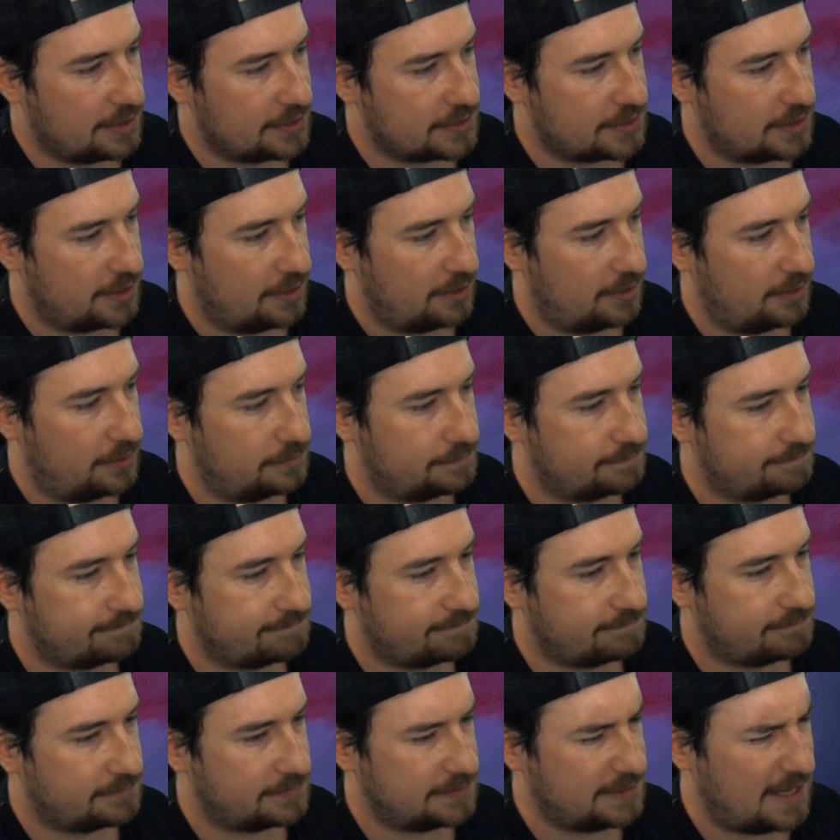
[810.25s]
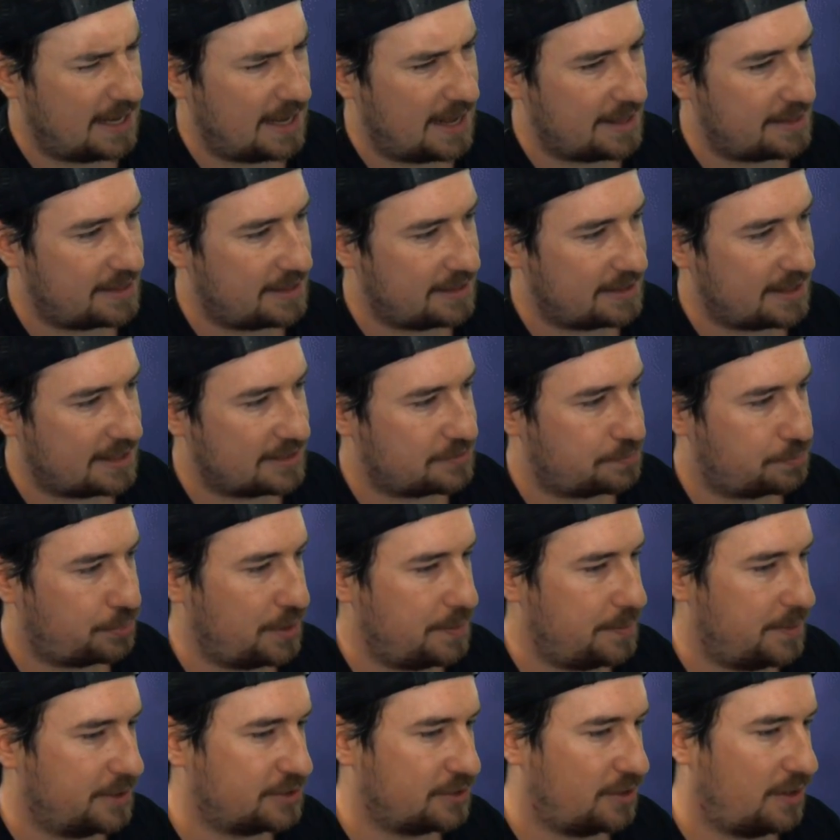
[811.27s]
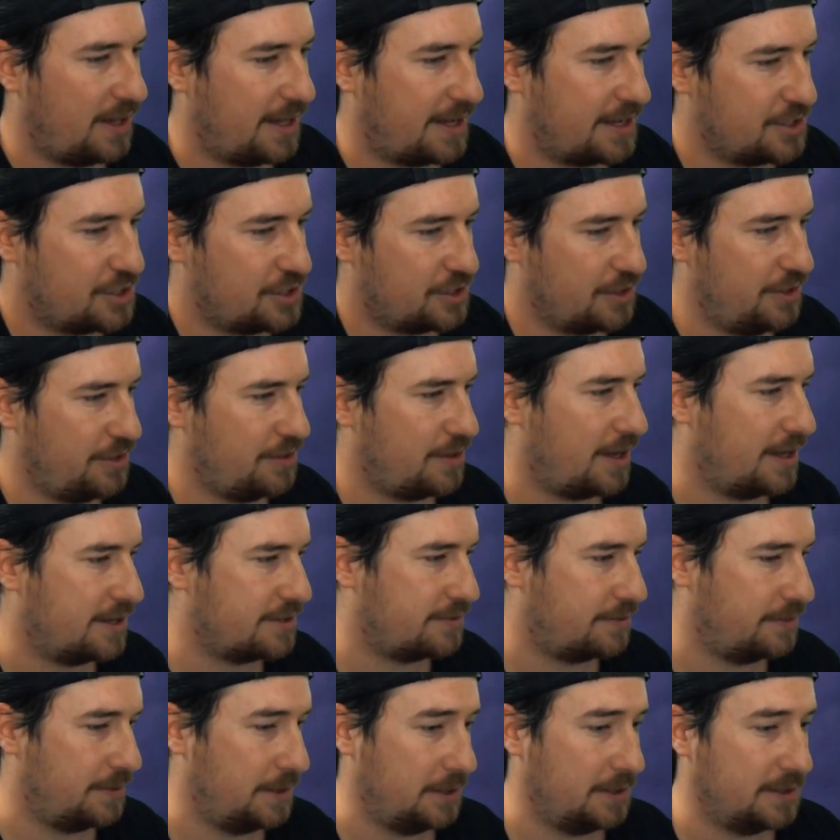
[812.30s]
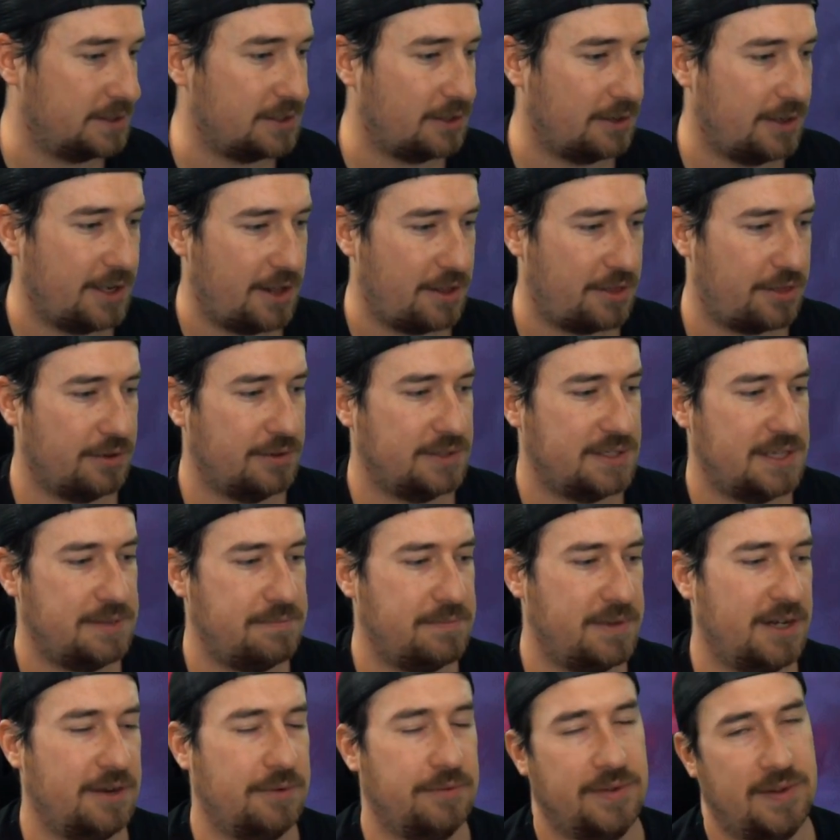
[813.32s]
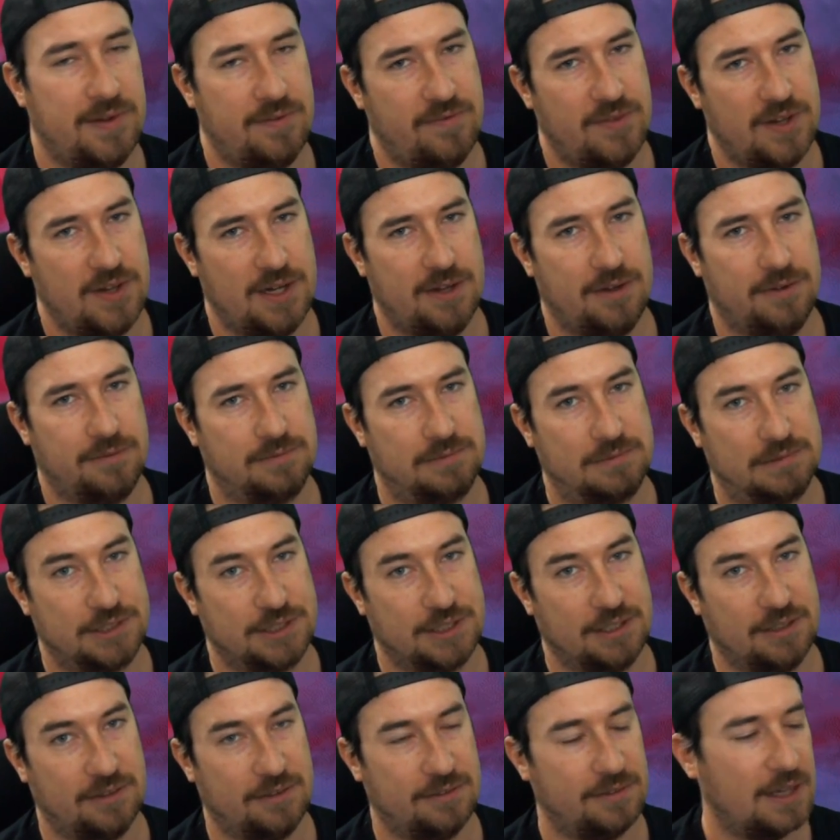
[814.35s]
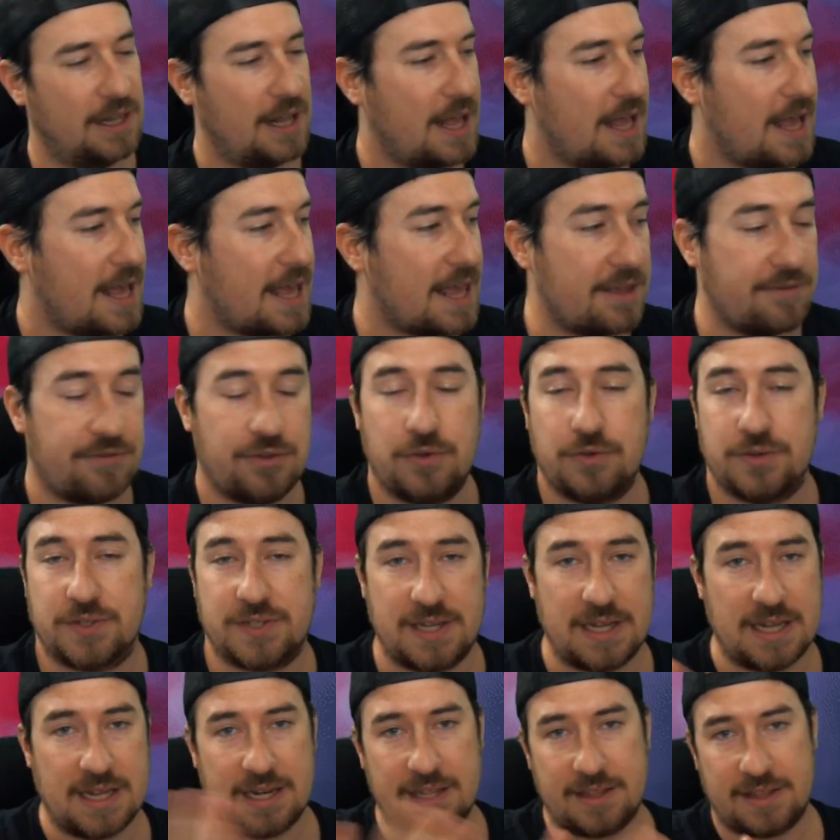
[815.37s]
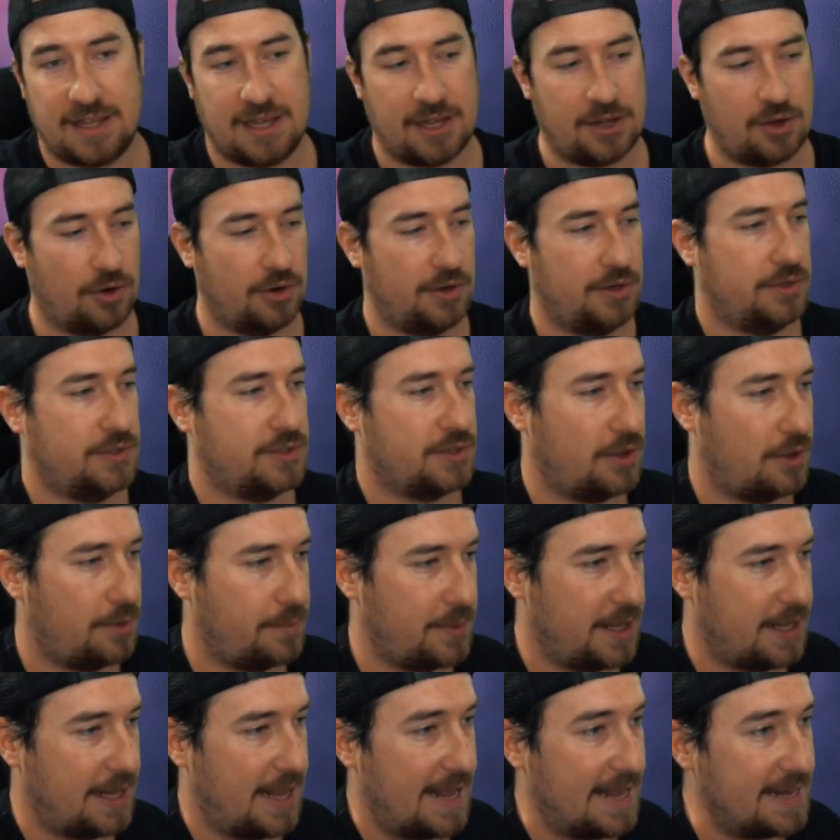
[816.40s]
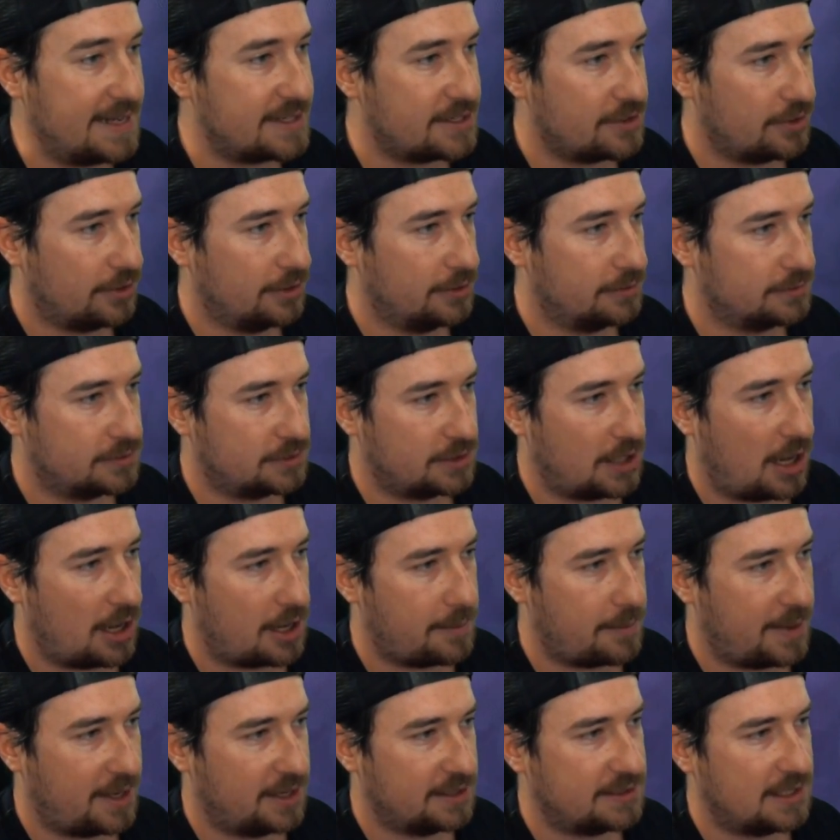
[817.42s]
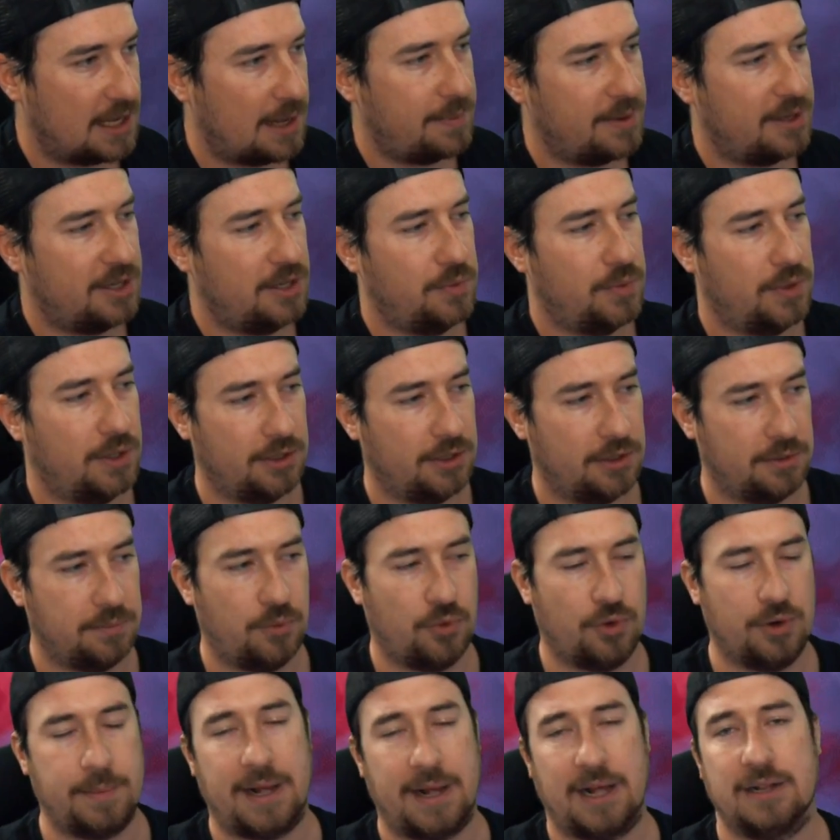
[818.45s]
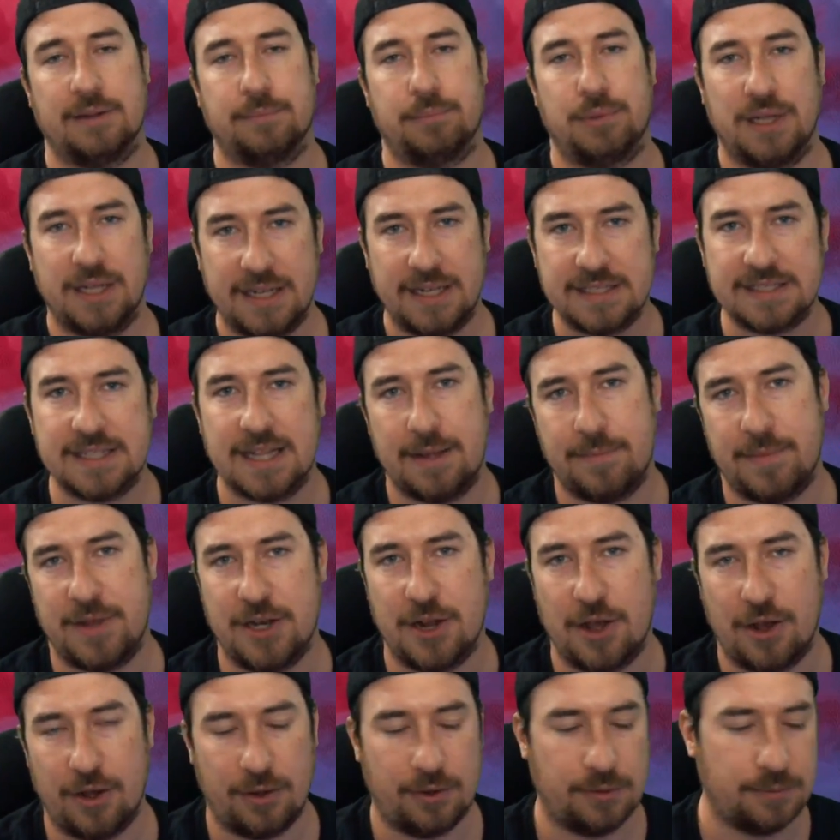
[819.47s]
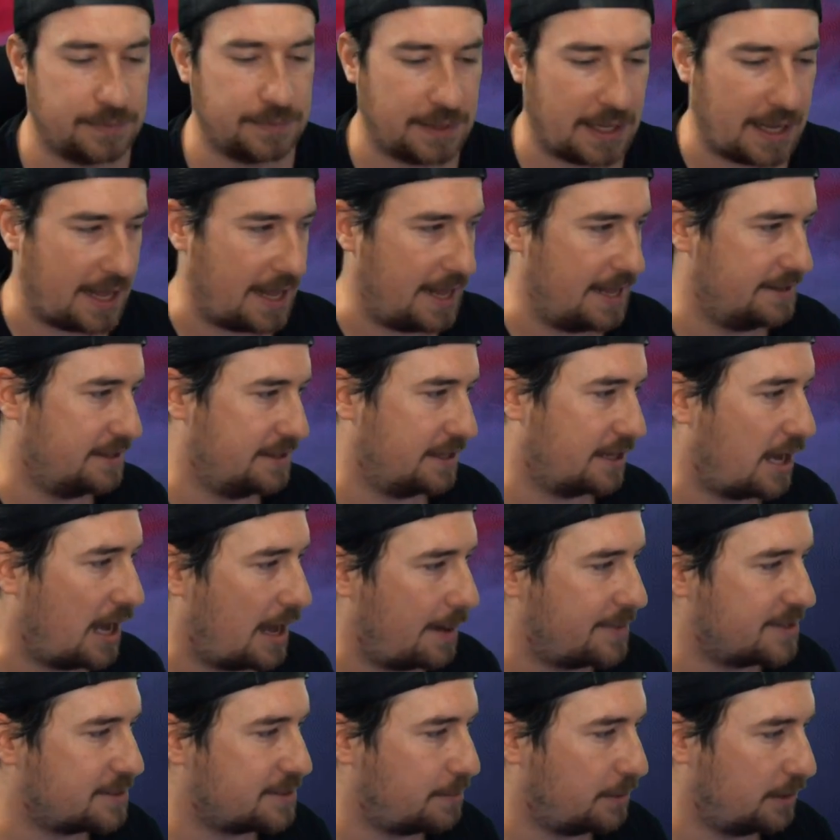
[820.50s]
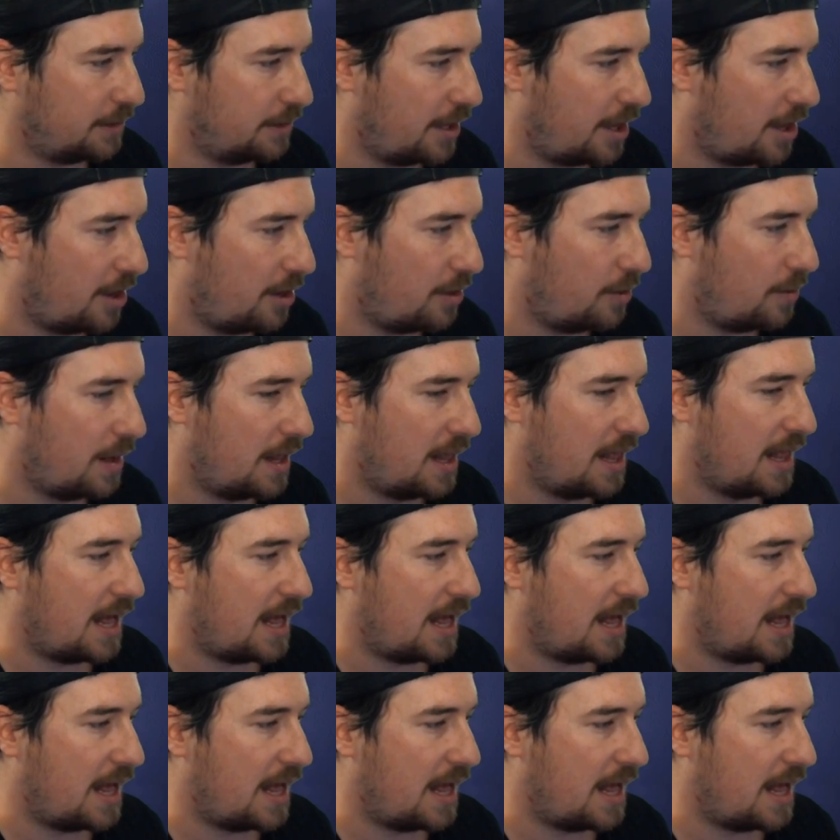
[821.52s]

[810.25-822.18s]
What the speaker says: So yeah, I think that's pretty much all I can show you guys from here. It's already a 13-minute video, so if you see anything or you saw me hint or talk about a topic you want to learn more about, please let me know in the comments below.